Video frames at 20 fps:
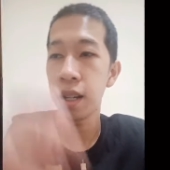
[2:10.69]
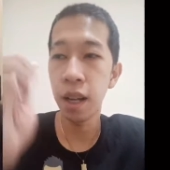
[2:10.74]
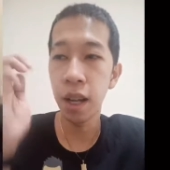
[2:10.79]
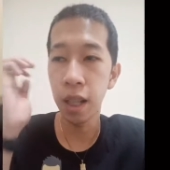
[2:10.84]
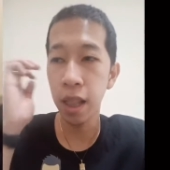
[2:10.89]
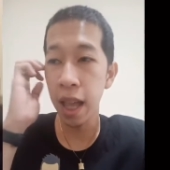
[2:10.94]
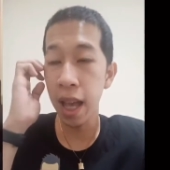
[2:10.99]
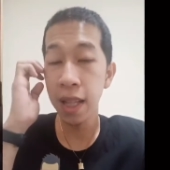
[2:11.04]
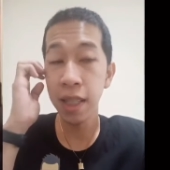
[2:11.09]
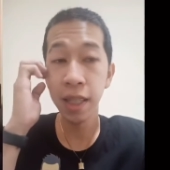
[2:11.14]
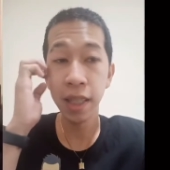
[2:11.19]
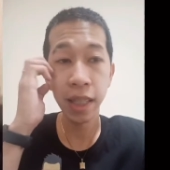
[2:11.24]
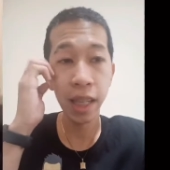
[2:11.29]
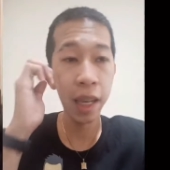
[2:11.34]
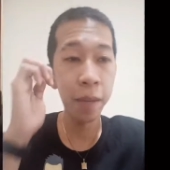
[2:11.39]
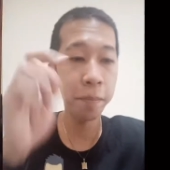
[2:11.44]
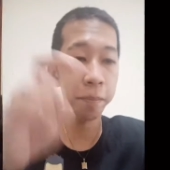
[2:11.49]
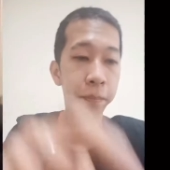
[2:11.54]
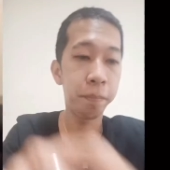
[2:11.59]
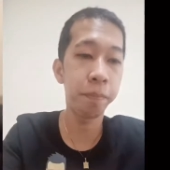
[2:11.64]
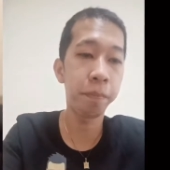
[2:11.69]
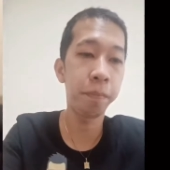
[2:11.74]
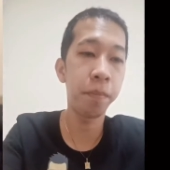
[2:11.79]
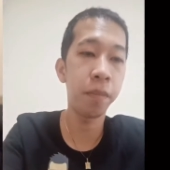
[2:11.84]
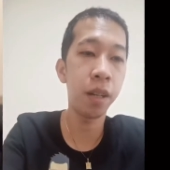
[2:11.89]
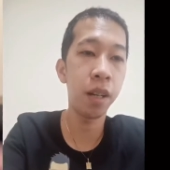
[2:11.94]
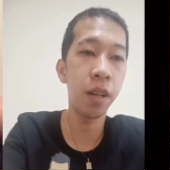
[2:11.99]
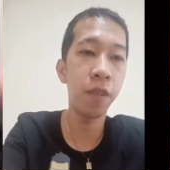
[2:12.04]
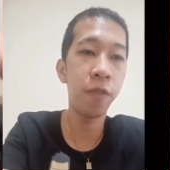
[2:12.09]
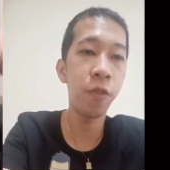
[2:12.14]
landscape
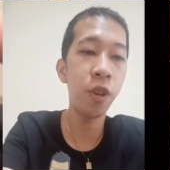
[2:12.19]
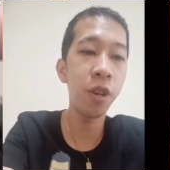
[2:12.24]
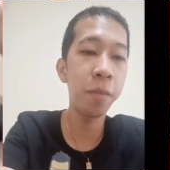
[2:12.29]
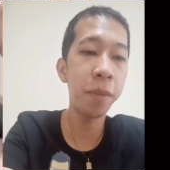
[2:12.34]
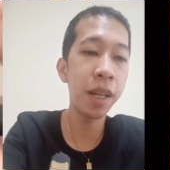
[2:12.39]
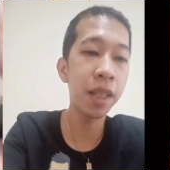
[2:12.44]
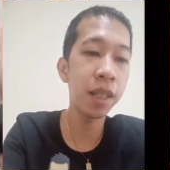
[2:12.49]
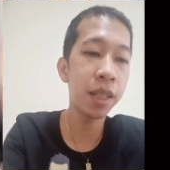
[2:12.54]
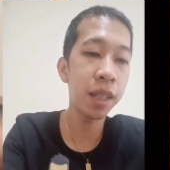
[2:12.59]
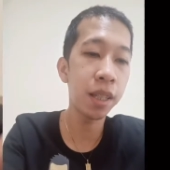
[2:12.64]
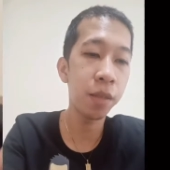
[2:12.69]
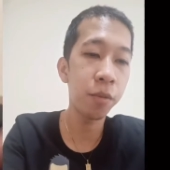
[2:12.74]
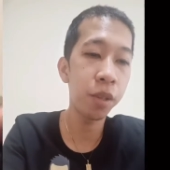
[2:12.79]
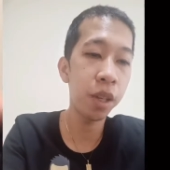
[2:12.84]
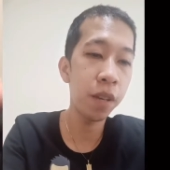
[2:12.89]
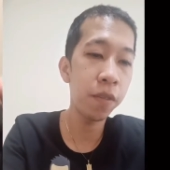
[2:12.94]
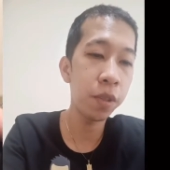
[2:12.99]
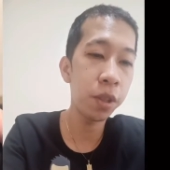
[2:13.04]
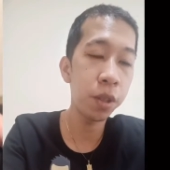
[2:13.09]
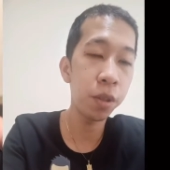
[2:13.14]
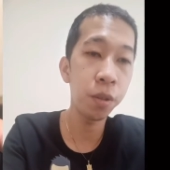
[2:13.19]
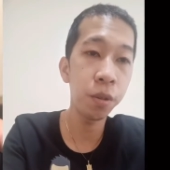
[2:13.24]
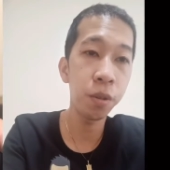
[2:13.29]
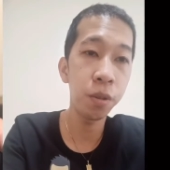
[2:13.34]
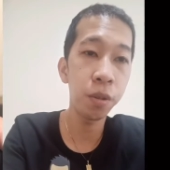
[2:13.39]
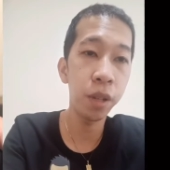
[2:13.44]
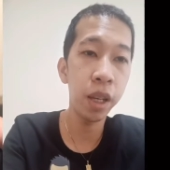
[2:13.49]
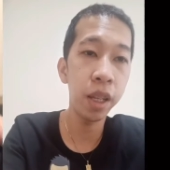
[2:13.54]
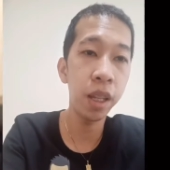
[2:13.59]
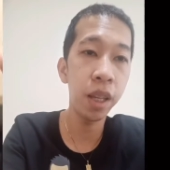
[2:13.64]
format, we have
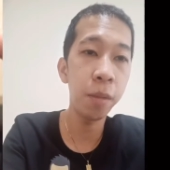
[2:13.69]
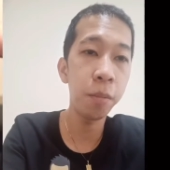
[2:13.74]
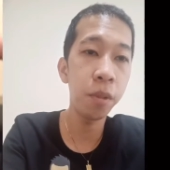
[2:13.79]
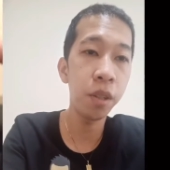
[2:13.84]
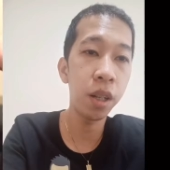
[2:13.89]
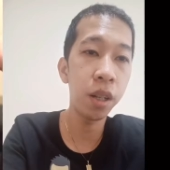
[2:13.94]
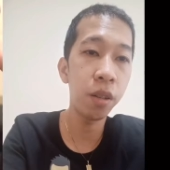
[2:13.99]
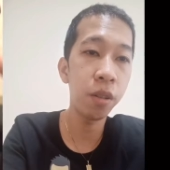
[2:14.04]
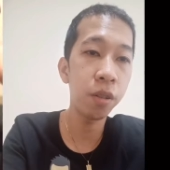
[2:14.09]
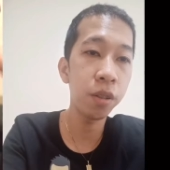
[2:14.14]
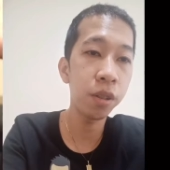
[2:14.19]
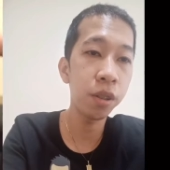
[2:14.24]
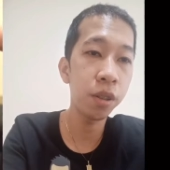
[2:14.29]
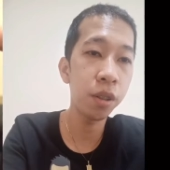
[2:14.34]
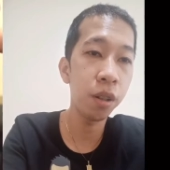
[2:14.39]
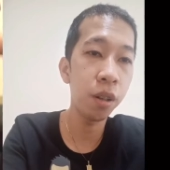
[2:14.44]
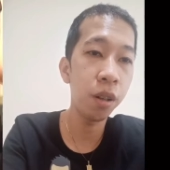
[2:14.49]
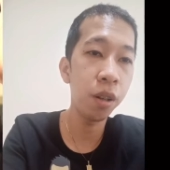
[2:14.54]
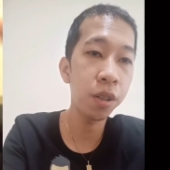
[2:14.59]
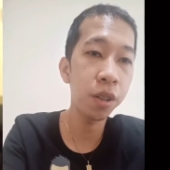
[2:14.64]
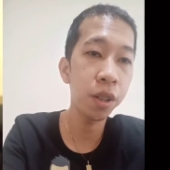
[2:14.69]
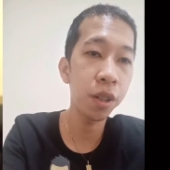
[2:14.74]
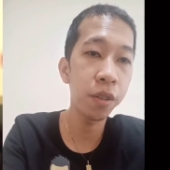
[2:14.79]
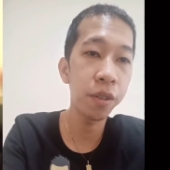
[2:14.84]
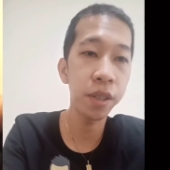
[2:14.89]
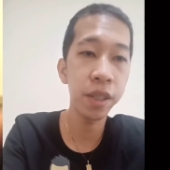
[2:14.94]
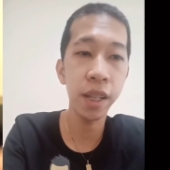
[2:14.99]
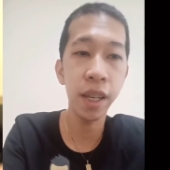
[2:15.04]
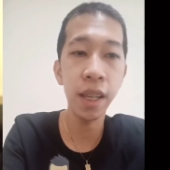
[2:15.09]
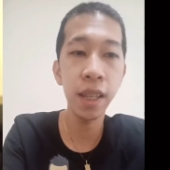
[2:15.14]
to enable our auto
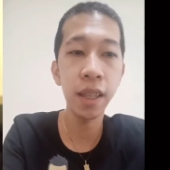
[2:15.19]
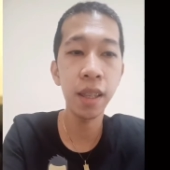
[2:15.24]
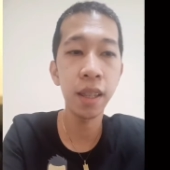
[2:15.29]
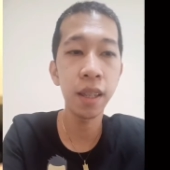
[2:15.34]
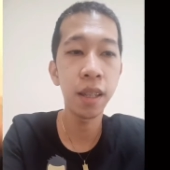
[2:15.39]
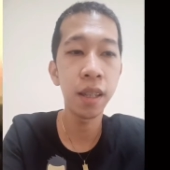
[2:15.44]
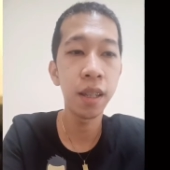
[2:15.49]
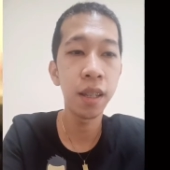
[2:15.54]
rotate.